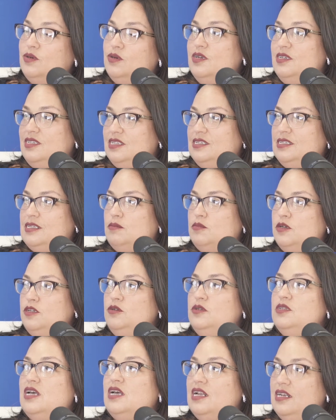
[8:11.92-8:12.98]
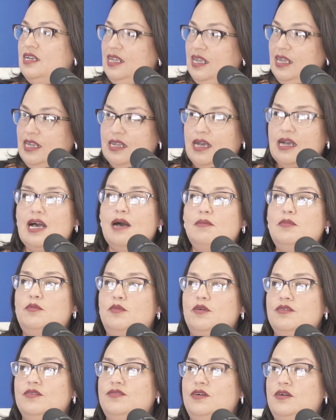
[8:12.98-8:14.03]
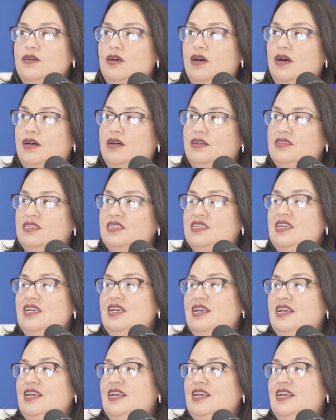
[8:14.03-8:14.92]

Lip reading: Or is this someone who's going to need a couple more phone calls?